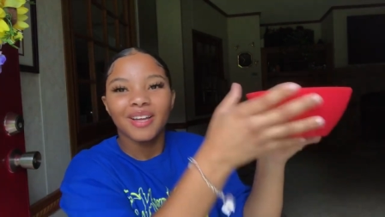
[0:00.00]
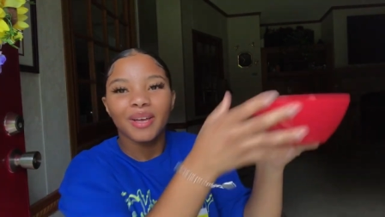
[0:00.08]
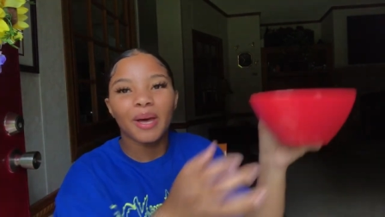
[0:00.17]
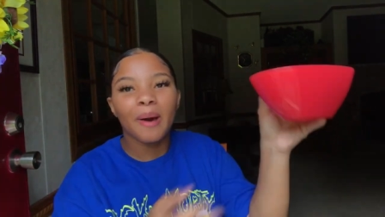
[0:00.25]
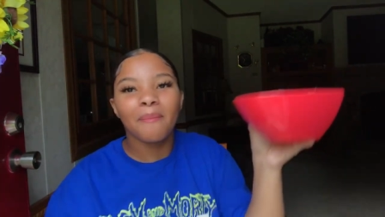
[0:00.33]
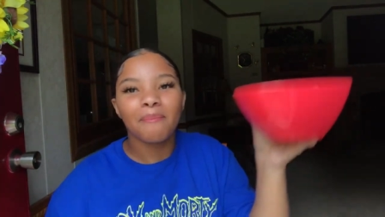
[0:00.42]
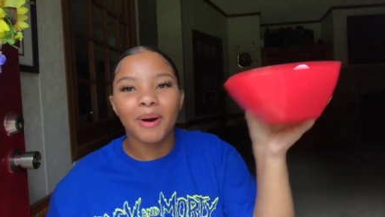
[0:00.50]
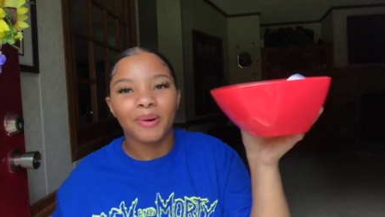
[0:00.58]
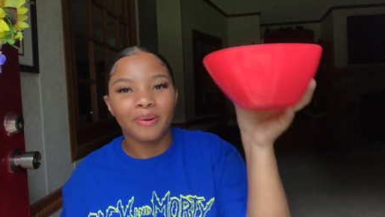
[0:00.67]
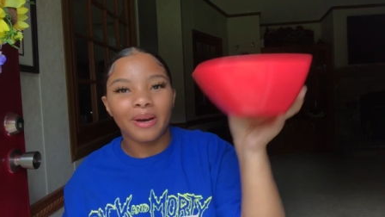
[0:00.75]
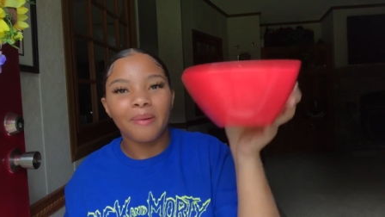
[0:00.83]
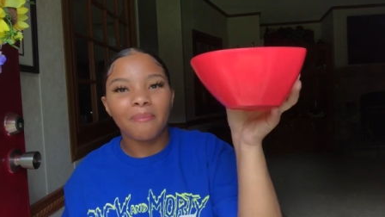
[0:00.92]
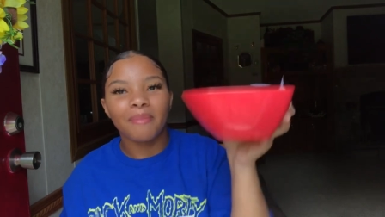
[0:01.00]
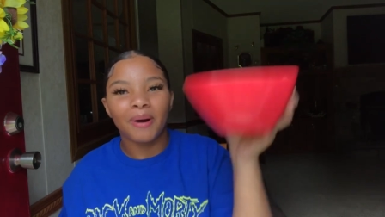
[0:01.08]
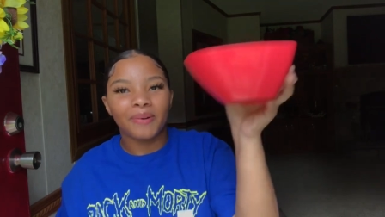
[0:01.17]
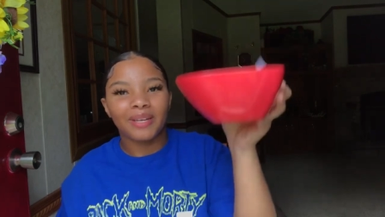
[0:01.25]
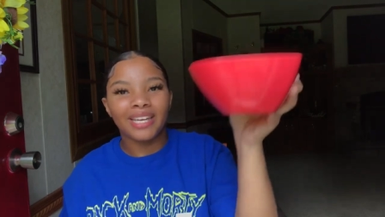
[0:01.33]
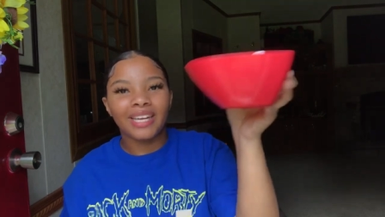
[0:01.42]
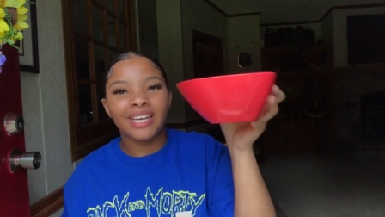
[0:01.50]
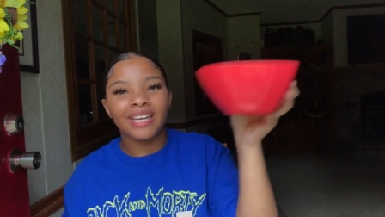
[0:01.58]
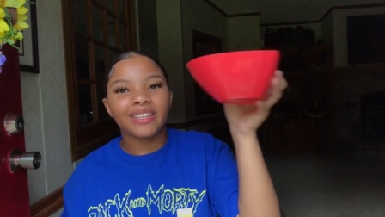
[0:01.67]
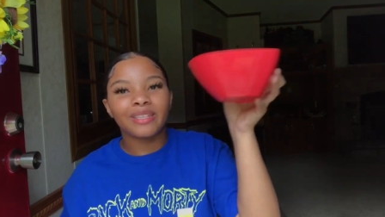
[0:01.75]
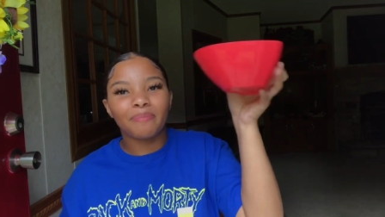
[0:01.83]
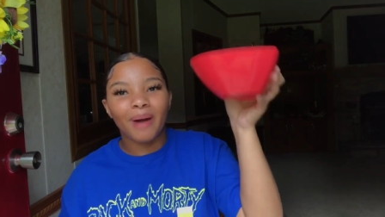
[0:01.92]
Gumbo, gumbo
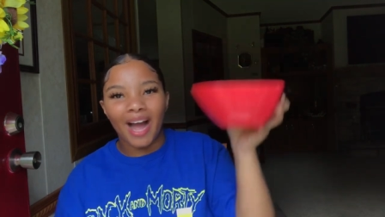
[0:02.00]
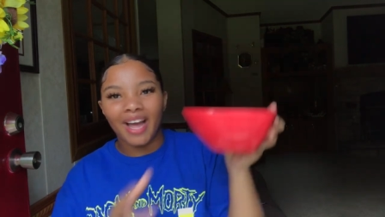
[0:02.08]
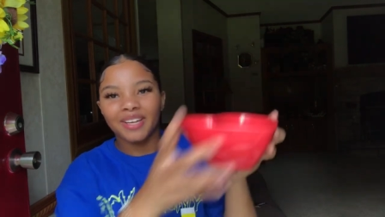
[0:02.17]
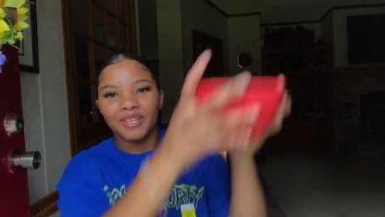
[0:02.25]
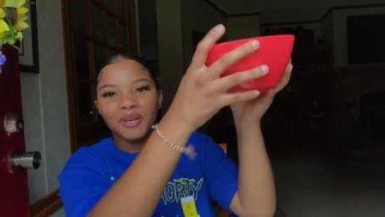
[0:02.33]
in the pot.